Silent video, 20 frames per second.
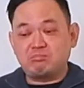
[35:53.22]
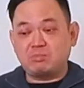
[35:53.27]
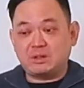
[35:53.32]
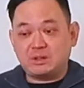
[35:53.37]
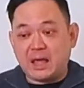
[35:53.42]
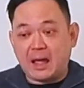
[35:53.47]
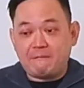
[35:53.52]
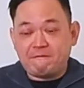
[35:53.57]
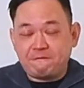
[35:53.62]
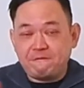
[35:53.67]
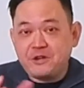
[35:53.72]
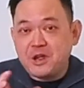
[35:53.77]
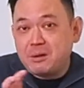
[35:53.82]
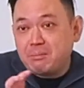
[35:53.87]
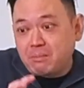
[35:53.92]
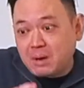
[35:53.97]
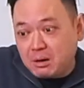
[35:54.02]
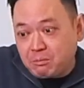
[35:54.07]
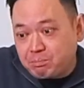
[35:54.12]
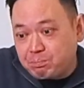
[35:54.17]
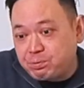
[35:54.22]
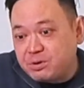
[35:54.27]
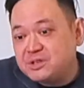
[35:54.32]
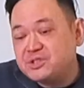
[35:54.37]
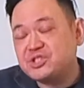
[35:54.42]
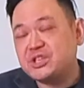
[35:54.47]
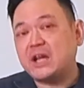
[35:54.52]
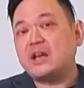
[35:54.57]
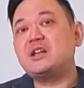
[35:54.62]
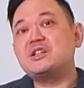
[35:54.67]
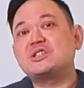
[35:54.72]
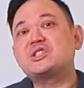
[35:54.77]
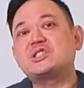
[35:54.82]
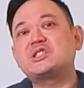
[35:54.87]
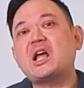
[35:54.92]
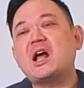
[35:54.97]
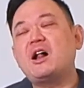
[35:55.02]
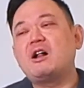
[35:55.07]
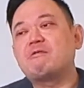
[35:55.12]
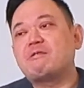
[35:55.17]
That fear may present
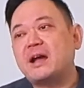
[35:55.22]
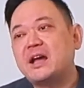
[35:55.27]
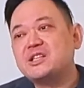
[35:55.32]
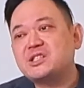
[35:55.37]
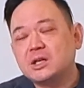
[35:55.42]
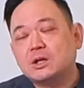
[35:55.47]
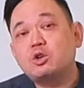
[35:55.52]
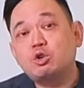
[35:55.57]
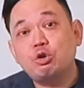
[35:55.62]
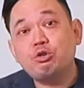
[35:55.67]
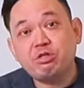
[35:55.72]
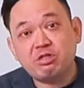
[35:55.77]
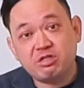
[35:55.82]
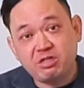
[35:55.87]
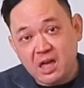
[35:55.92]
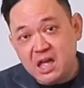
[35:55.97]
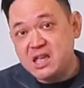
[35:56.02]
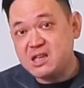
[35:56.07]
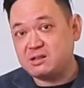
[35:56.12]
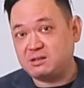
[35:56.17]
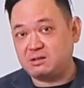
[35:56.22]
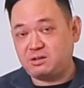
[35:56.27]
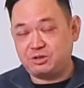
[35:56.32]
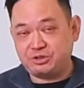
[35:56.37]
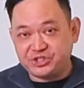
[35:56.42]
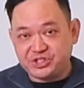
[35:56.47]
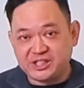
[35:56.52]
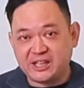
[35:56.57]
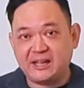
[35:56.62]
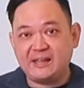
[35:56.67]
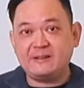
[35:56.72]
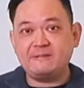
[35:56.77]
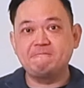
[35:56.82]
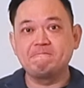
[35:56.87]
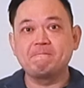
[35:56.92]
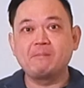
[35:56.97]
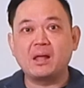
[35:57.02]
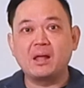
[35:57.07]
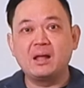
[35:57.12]
itself as a good thing, you see,